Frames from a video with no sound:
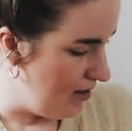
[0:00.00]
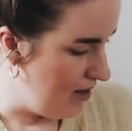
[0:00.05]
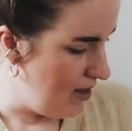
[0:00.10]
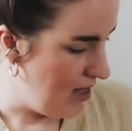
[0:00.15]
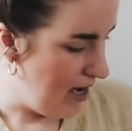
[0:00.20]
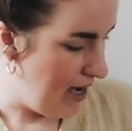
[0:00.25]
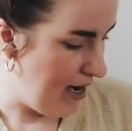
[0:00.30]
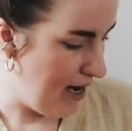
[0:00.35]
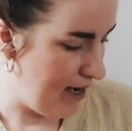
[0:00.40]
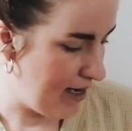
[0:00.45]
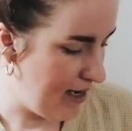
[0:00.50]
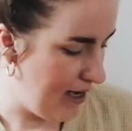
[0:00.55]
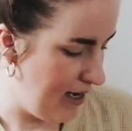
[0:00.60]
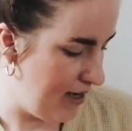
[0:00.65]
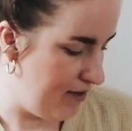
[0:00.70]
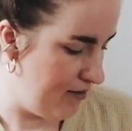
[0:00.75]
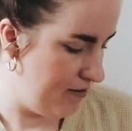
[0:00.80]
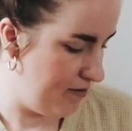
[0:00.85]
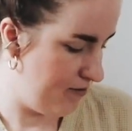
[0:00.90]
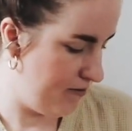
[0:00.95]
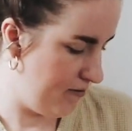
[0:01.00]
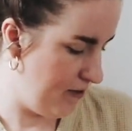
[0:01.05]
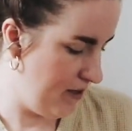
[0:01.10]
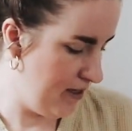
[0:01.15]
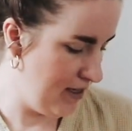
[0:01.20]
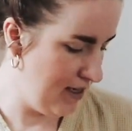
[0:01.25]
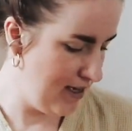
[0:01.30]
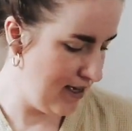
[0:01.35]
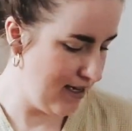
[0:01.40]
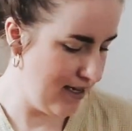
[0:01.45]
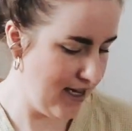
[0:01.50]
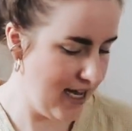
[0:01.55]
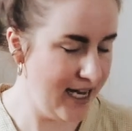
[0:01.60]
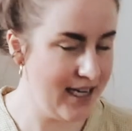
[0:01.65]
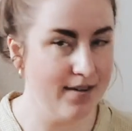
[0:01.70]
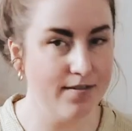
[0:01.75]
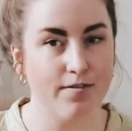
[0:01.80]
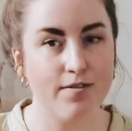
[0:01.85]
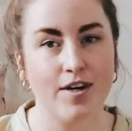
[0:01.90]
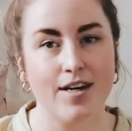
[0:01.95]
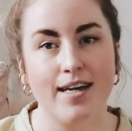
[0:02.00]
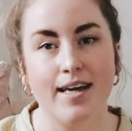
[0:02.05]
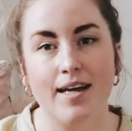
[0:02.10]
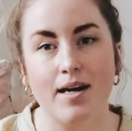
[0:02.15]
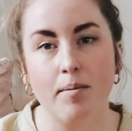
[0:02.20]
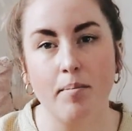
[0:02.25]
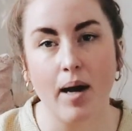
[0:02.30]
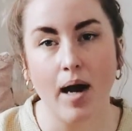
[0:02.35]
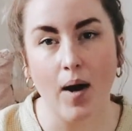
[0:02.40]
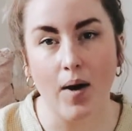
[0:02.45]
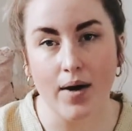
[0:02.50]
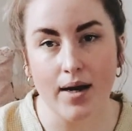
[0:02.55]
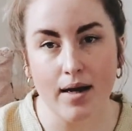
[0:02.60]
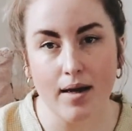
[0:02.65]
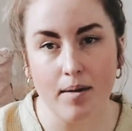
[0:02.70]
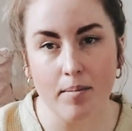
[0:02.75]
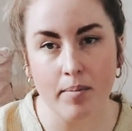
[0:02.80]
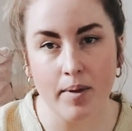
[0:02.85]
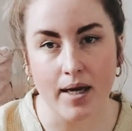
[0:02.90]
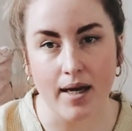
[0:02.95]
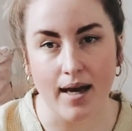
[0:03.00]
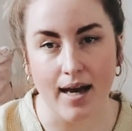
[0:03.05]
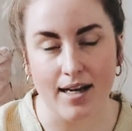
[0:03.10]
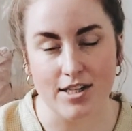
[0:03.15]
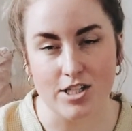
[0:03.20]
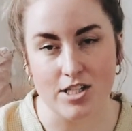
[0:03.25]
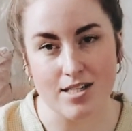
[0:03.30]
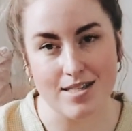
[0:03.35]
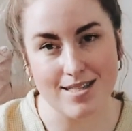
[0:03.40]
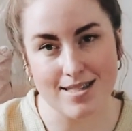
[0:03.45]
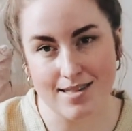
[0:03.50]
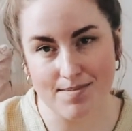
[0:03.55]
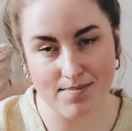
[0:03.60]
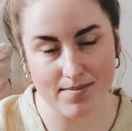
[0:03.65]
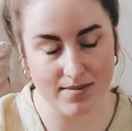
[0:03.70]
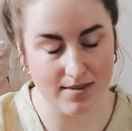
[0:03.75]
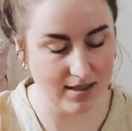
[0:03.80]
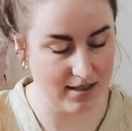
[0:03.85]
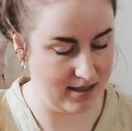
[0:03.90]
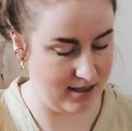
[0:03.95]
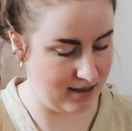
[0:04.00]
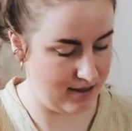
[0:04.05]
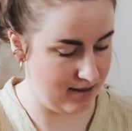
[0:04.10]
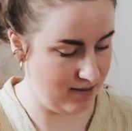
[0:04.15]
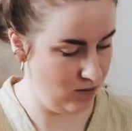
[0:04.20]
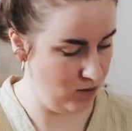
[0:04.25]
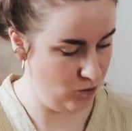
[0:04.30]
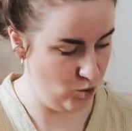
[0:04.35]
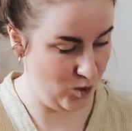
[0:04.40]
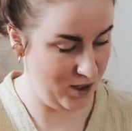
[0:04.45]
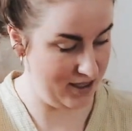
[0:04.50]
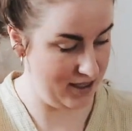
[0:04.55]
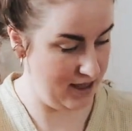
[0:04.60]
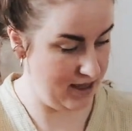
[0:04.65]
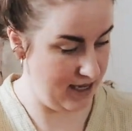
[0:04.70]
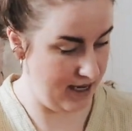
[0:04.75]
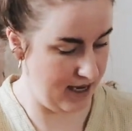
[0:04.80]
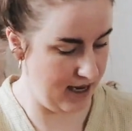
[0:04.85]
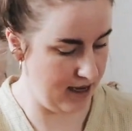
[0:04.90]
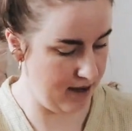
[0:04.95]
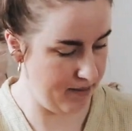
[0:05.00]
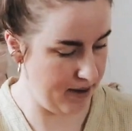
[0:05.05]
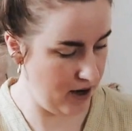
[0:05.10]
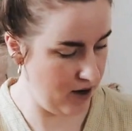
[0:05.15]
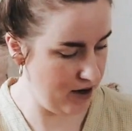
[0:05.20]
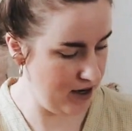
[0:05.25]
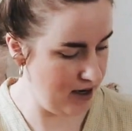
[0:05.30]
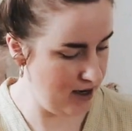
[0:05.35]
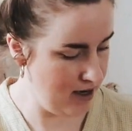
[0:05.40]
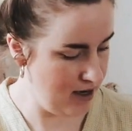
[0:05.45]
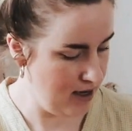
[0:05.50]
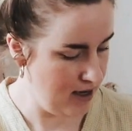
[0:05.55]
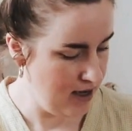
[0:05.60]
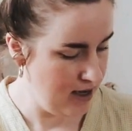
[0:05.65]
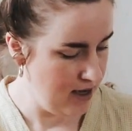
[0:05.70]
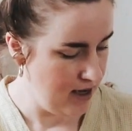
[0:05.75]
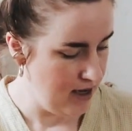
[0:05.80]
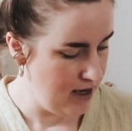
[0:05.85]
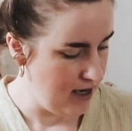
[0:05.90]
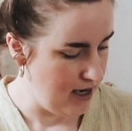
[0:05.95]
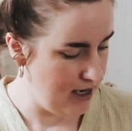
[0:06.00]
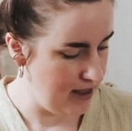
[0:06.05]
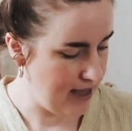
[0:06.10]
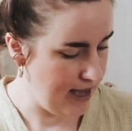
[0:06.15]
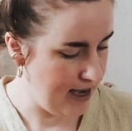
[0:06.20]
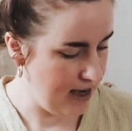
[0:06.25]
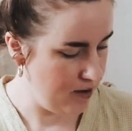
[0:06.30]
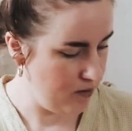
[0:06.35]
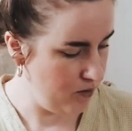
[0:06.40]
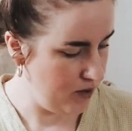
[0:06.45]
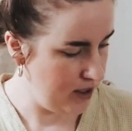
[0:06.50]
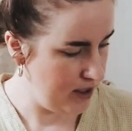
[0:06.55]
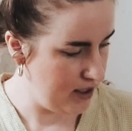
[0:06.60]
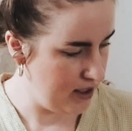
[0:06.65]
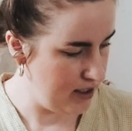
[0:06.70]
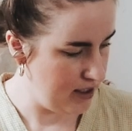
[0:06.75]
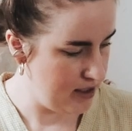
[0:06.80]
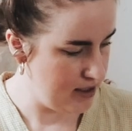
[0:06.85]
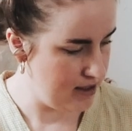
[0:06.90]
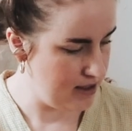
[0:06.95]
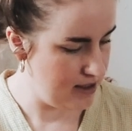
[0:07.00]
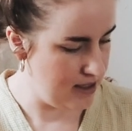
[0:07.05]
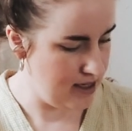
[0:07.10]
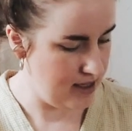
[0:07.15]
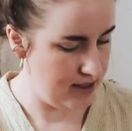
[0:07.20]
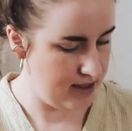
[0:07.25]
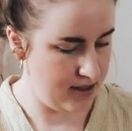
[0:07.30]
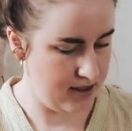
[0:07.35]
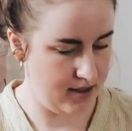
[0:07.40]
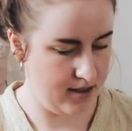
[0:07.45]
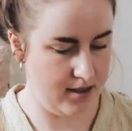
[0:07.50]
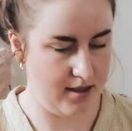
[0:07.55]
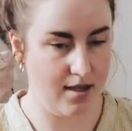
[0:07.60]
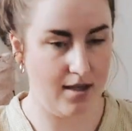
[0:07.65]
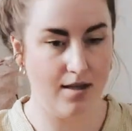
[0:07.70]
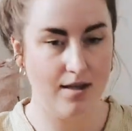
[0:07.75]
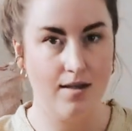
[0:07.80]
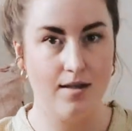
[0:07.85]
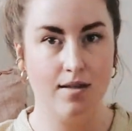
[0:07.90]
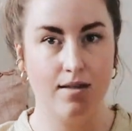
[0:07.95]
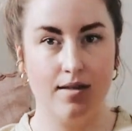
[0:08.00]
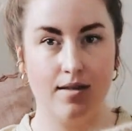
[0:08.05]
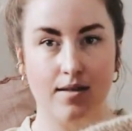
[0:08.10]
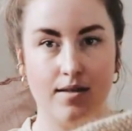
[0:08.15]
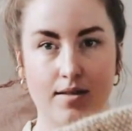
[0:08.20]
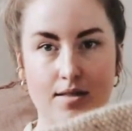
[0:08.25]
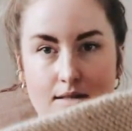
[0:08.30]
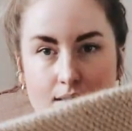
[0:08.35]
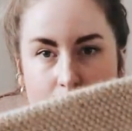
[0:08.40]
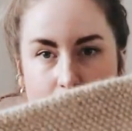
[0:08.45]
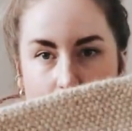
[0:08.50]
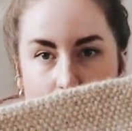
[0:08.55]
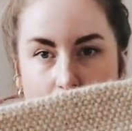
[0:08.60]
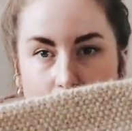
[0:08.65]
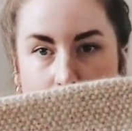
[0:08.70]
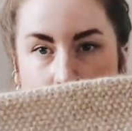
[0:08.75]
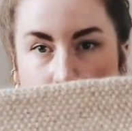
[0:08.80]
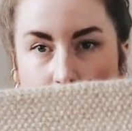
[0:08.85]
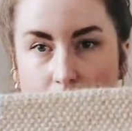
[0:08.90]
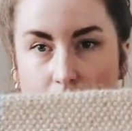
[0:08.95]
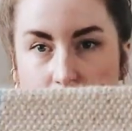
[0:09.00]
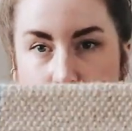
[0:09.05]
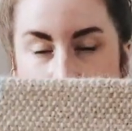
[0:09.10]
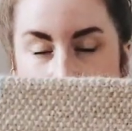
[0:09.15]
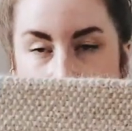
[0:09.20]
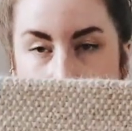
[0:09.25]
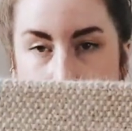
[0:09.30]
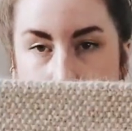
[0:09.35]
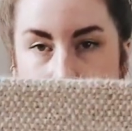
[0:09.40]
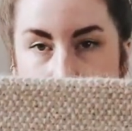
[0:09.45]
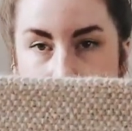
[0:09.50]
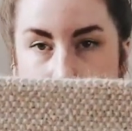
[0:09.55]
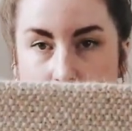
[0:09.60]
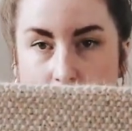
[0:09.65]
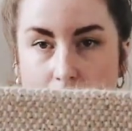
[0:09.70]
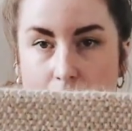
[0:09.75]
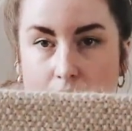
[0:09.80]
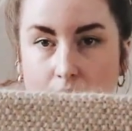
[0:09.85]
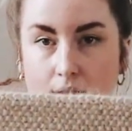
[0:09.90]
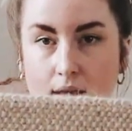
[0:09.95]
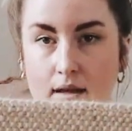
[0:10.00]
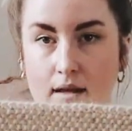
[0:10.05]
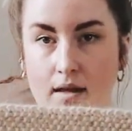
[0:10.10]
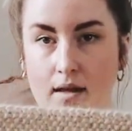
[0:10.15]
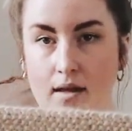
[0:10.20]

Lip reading: that I didn't forget about it, but I just wasn't thinking about it. And that was this scarf that I'm making.